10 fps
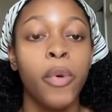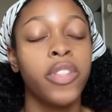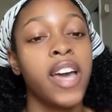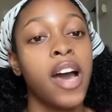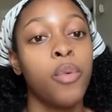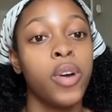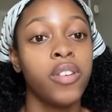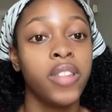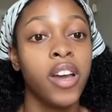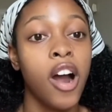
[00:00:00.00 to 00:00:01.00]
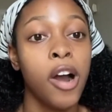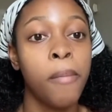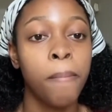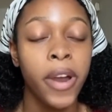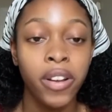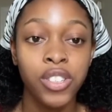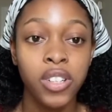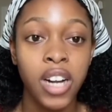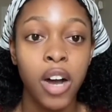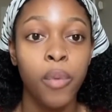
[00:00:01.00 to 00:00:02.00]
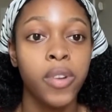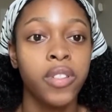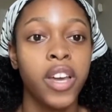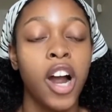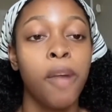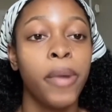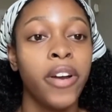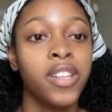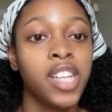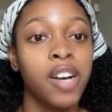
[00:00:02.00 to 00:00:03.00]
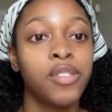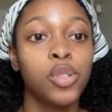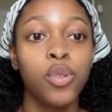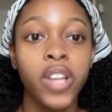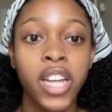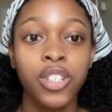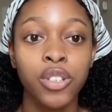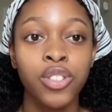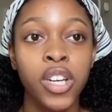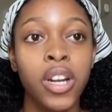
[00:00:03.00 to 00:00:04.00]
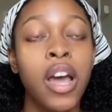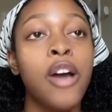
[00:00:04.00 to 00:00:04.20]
whether they whether they are parents or not, whether they are parents of school age children,